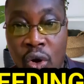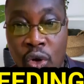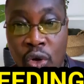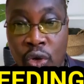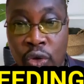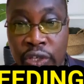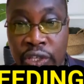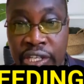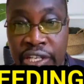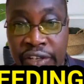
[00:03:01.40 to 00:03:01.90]

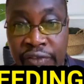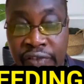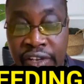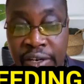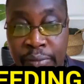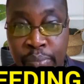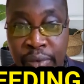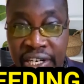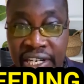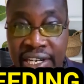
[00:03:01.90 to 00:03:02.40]
or
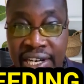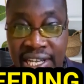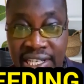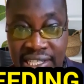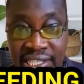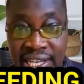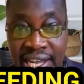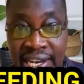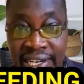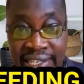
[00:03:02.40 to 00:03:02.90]
even
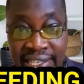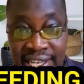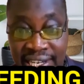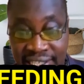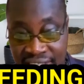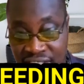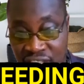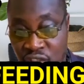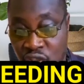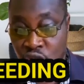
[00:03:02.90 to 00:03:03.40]
pregnancy, and
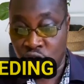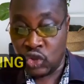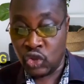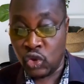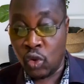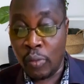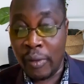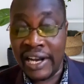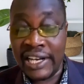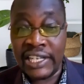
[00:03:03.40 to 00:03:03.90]
that is
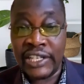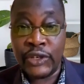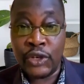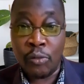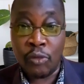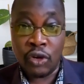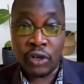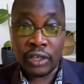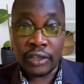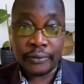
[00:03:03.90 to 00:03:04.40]
normally
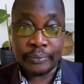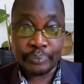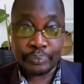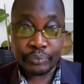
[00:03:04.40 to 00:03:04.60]
normal.